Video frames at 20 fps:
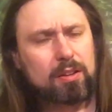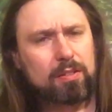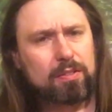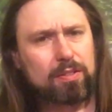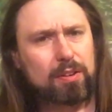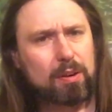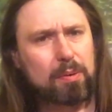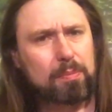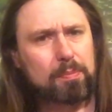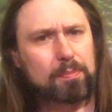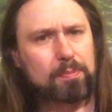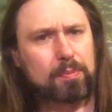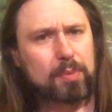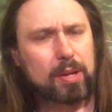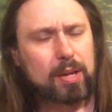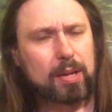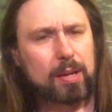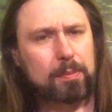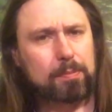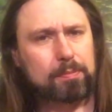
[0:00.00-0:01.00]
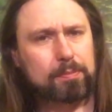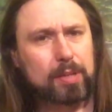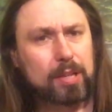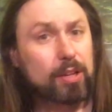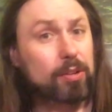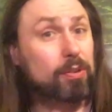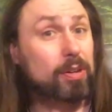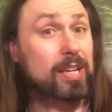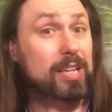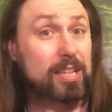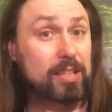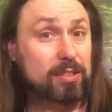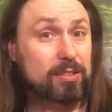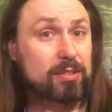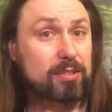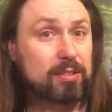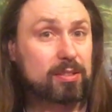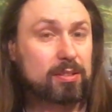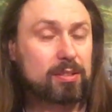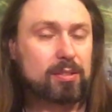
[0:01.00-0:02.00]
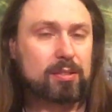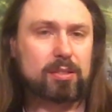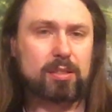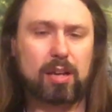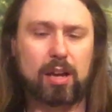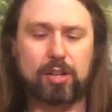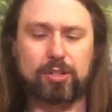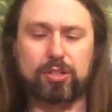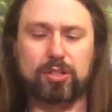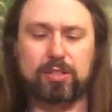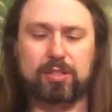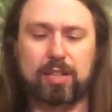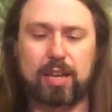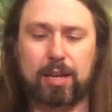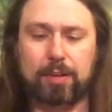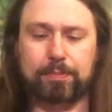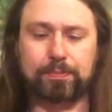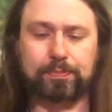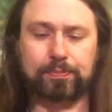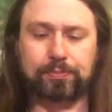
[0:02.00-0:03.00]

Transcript: from um, ingredients, I should say.